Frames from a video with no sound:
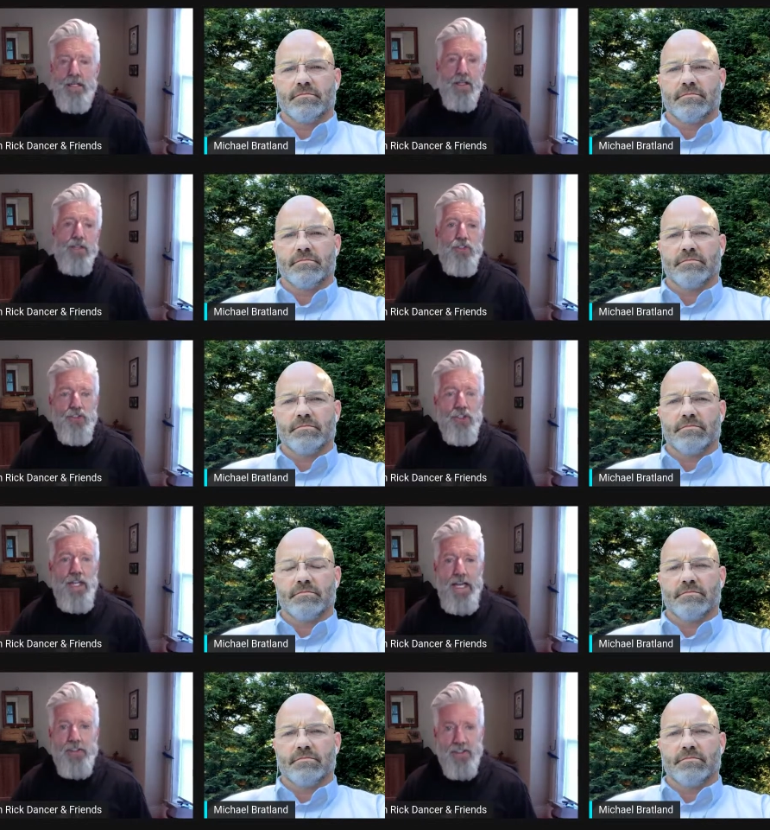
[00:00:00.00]
Speaker 1: it, it still
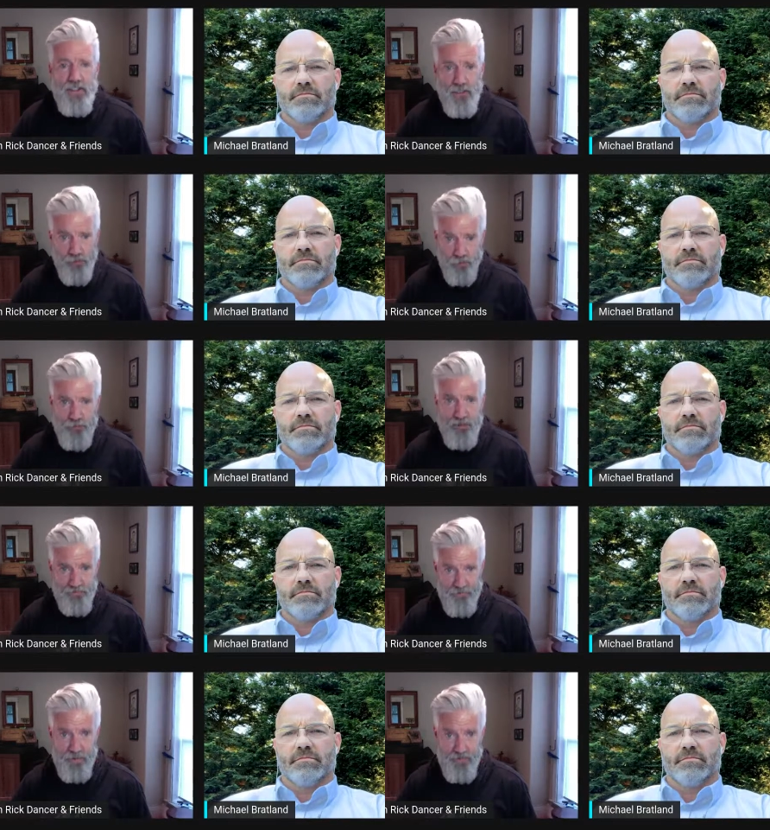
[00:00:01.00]
has
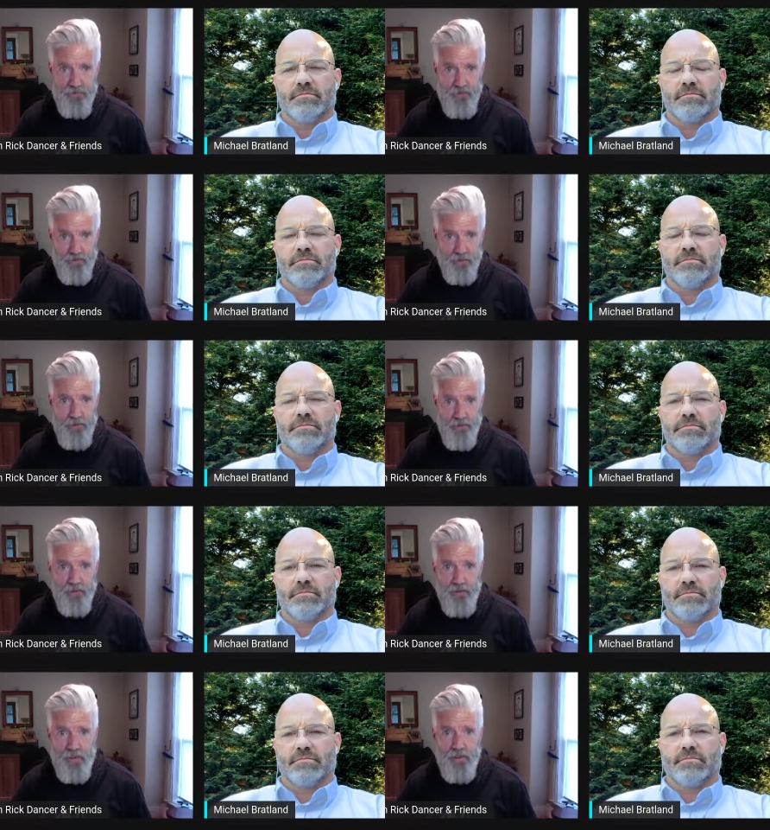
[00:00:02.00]
inclusiveness here,
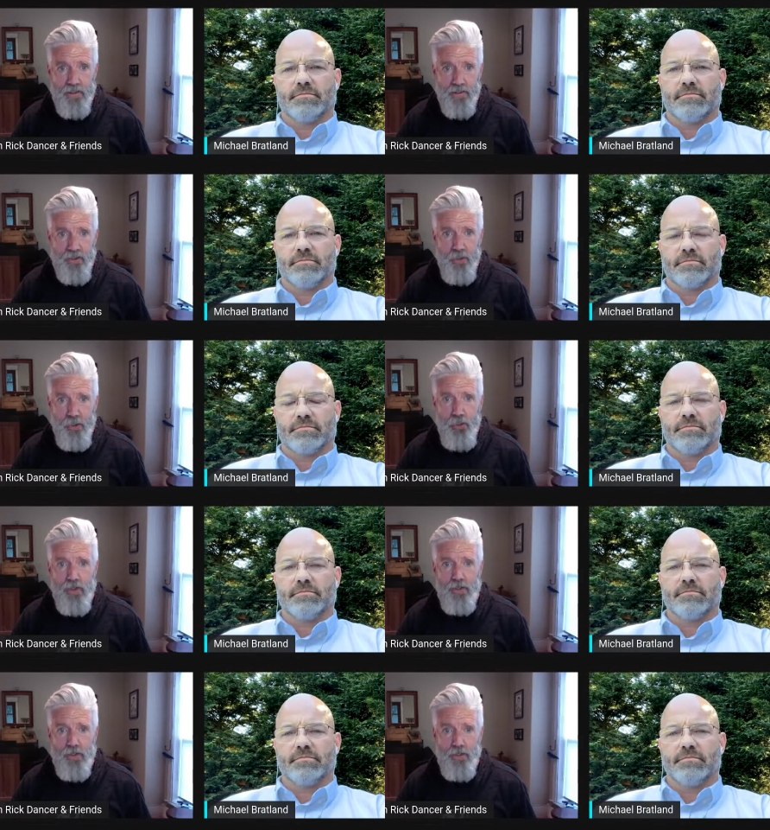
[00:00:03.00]
you know,
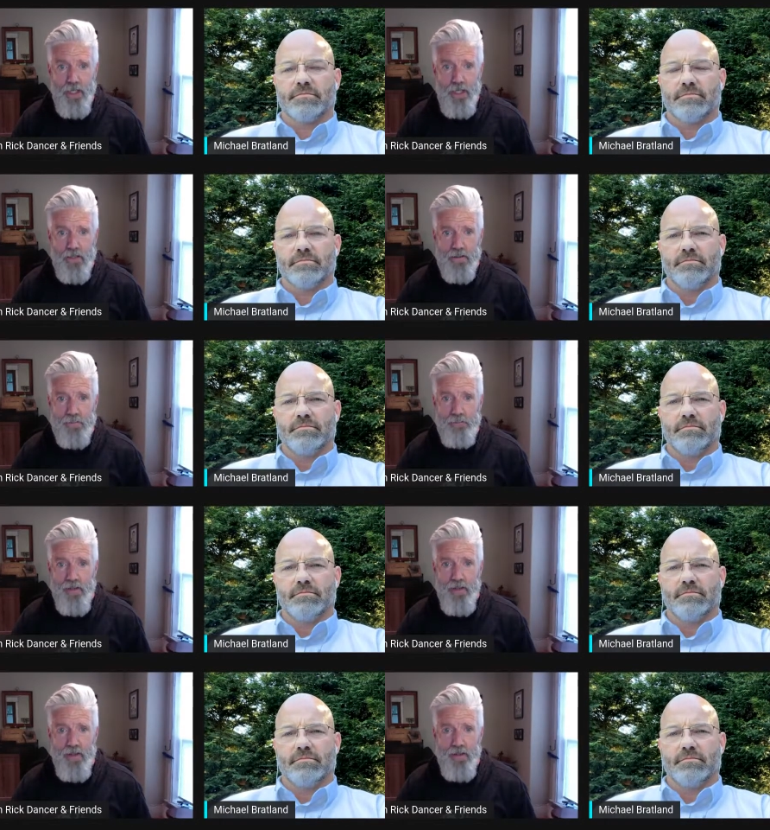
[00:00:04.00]
where you can
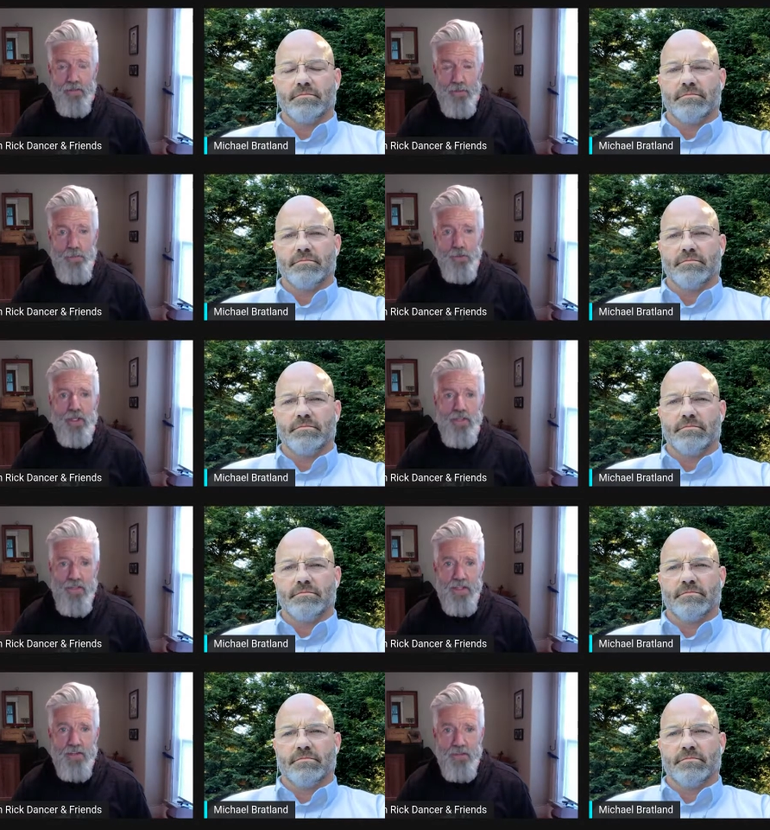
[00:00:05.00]
people can
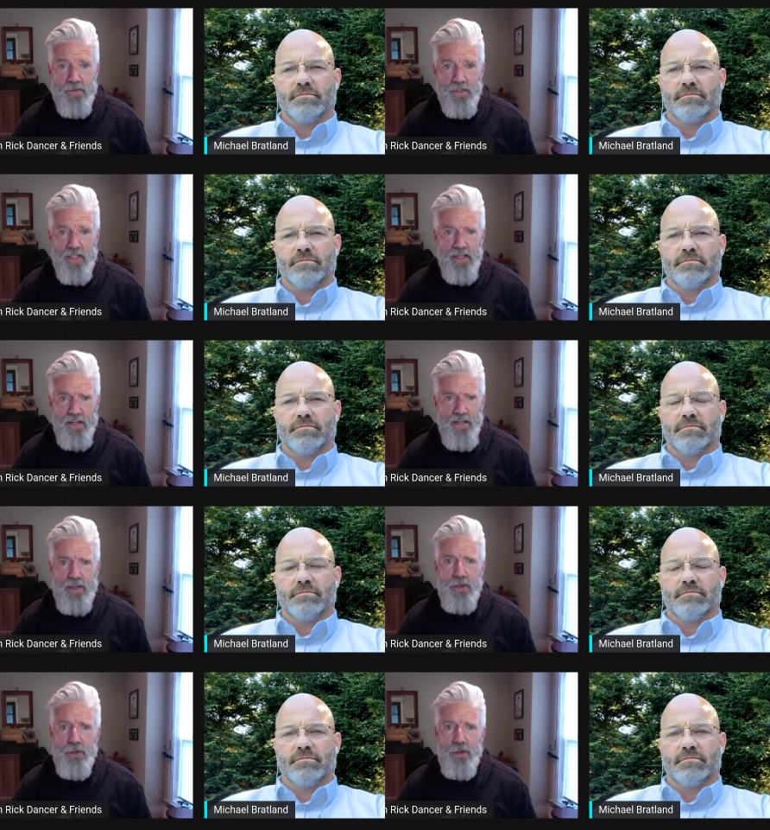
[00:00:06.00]
think differently. And I think you